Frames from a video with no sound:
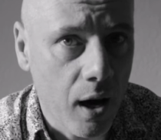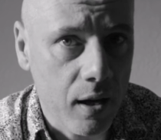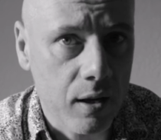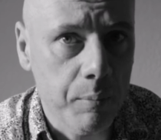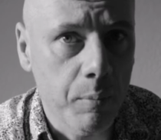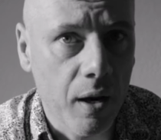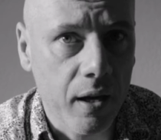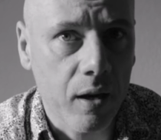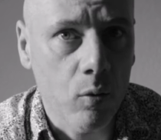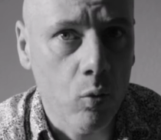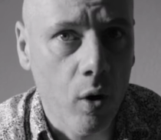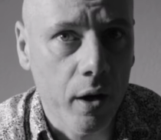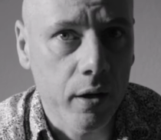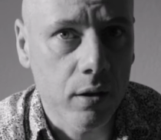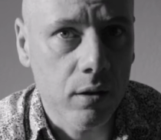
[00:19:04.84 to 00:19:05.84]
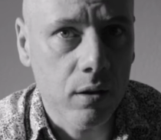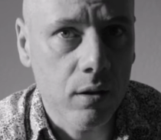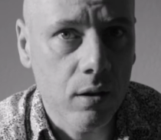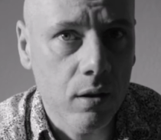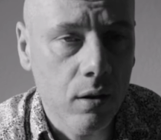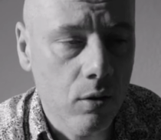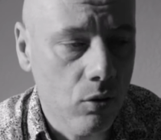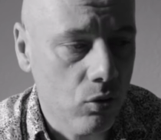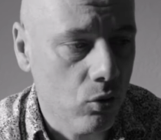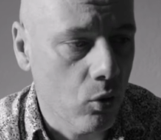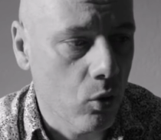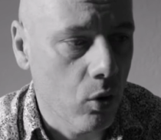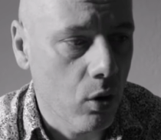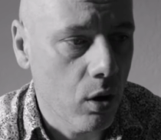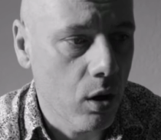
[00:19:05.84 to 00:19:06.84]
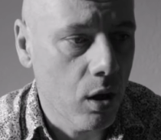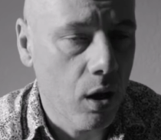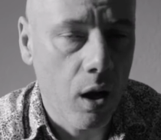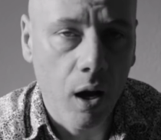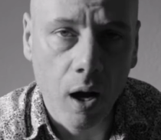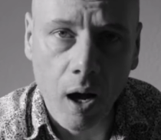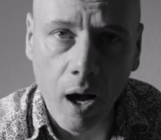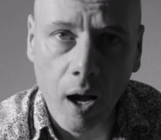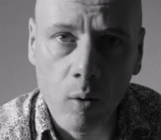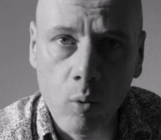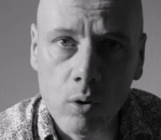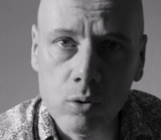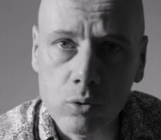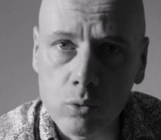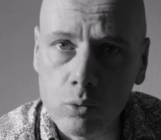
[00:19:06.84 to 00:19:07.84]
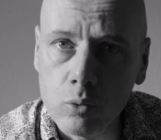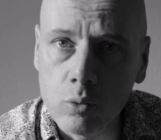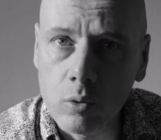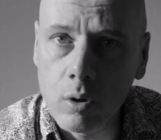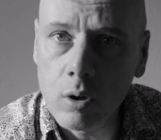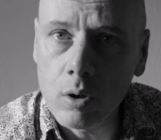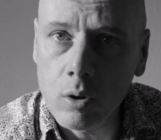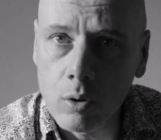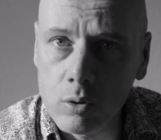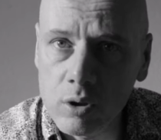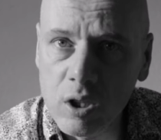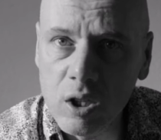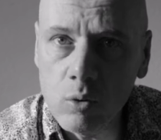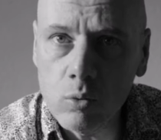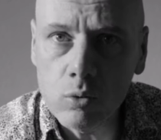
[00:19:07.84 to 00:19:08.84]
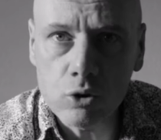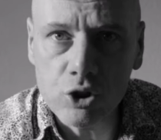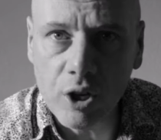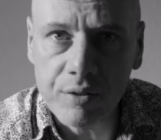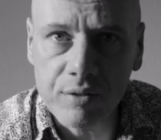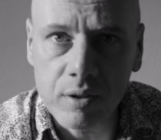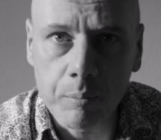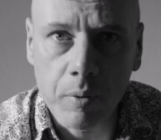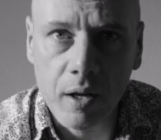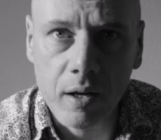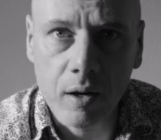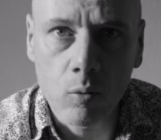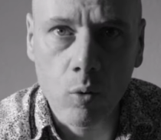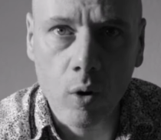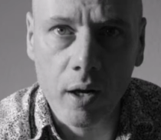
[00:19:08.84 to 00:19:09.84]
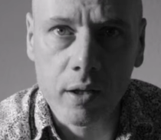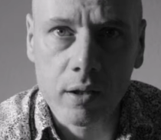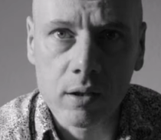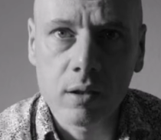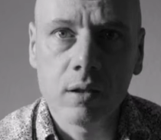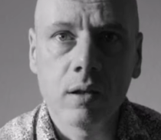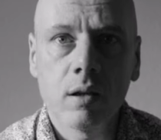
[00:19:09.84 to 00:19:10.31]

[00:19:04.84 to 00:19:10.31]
are in black and white. So I want to continue just in black and white.